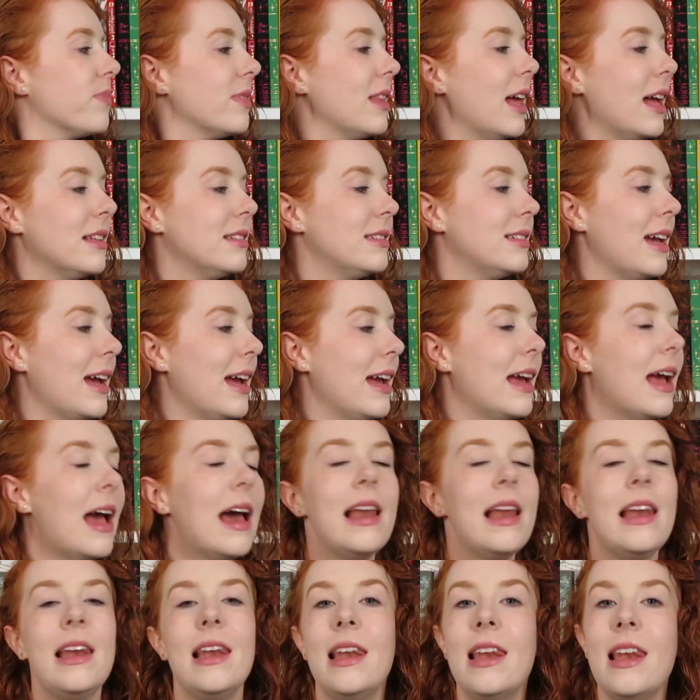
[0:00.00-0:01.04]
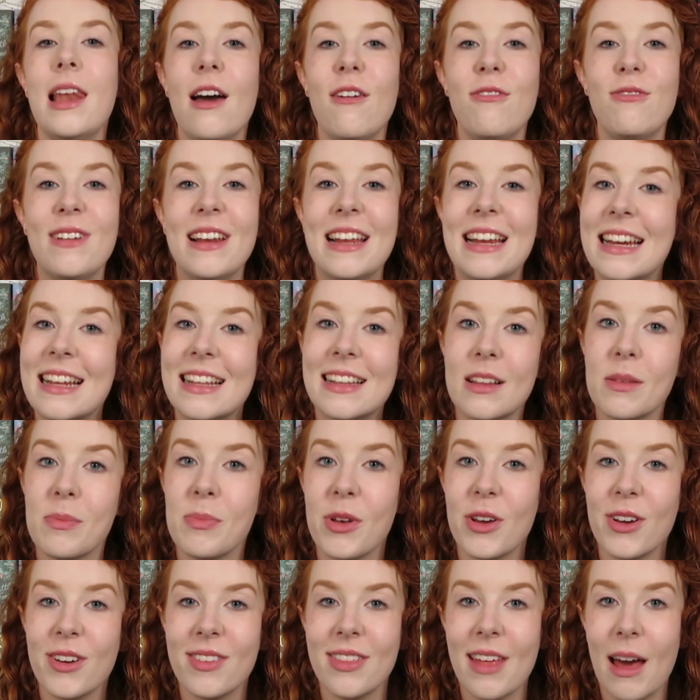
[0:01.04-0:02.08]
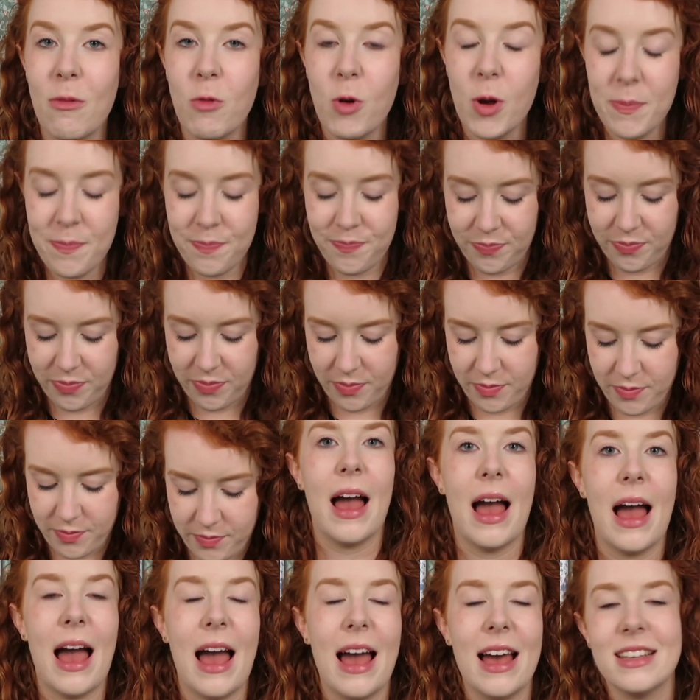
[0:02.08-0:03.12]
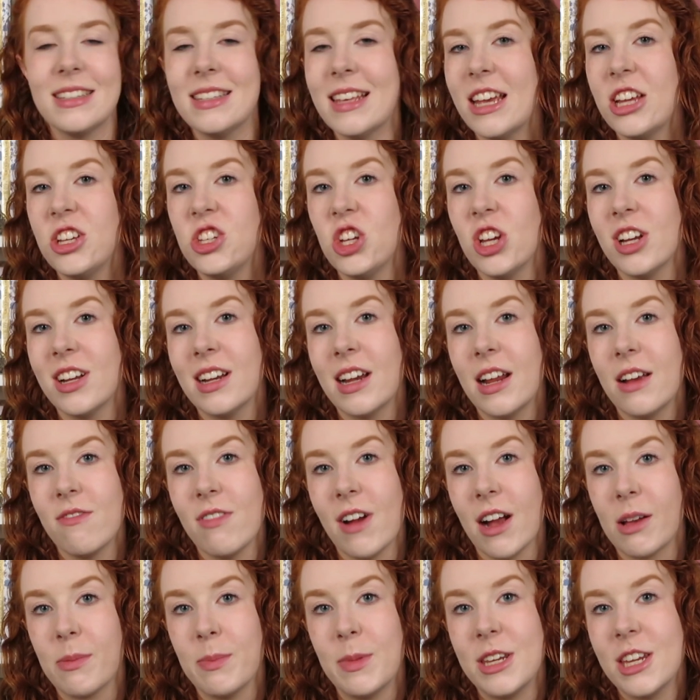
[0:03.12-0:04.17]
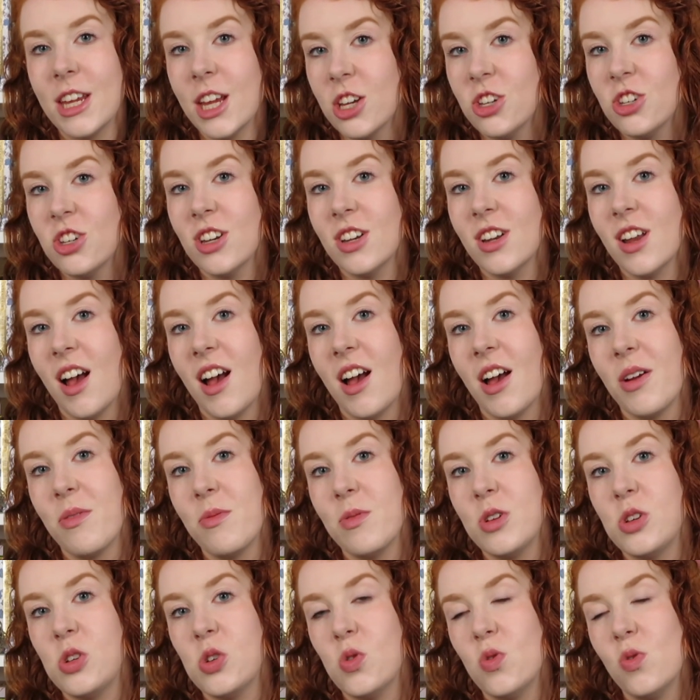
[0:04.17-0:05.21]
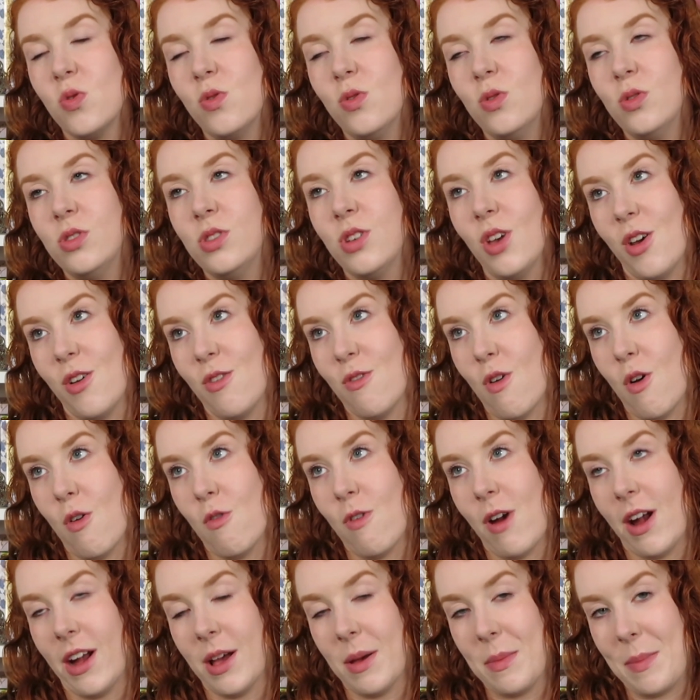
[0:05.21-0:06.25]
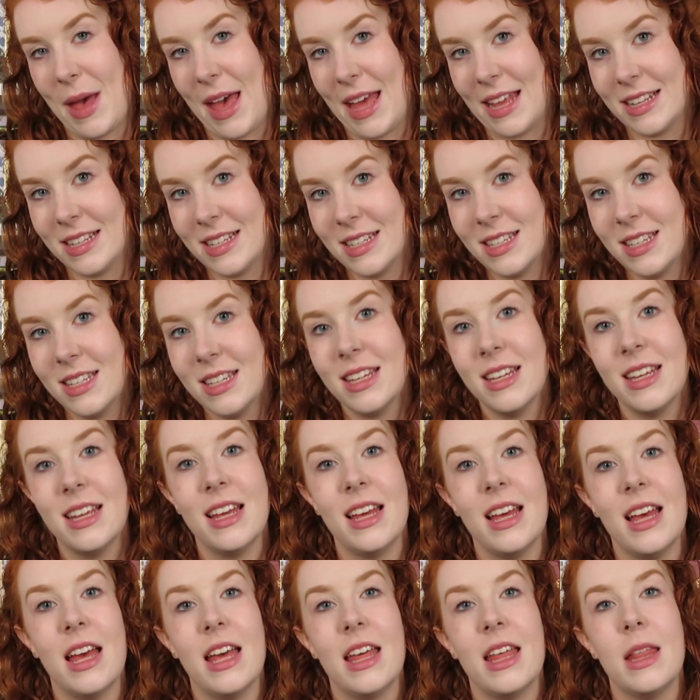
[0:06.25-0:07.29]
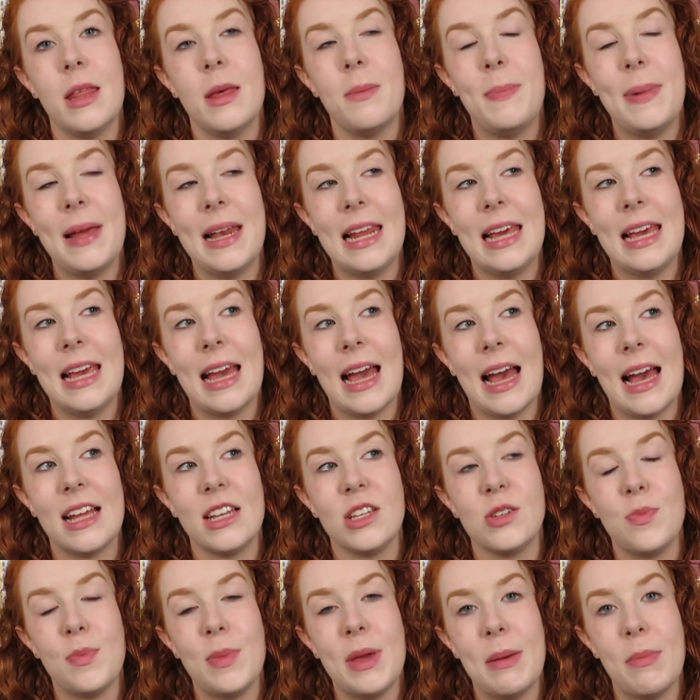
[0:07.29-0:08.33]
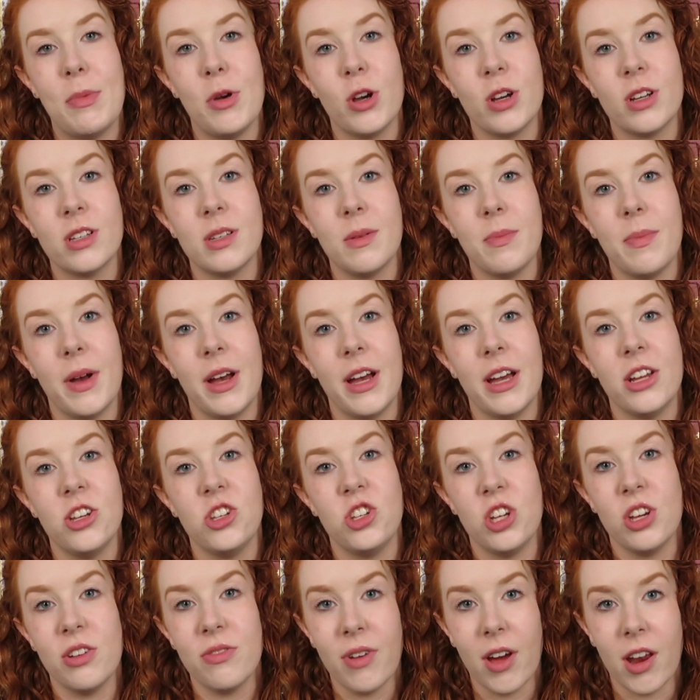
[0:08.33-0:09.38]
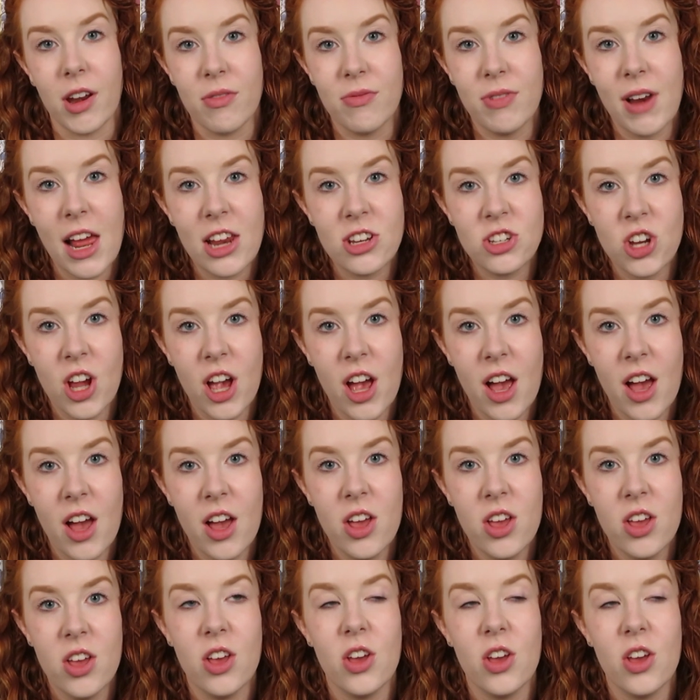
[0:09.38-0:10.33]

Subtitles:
That's a lovely little book, that one. As a chick lit recommendation, I would also recommend the Billy and Me books by Giovanna Fletcher.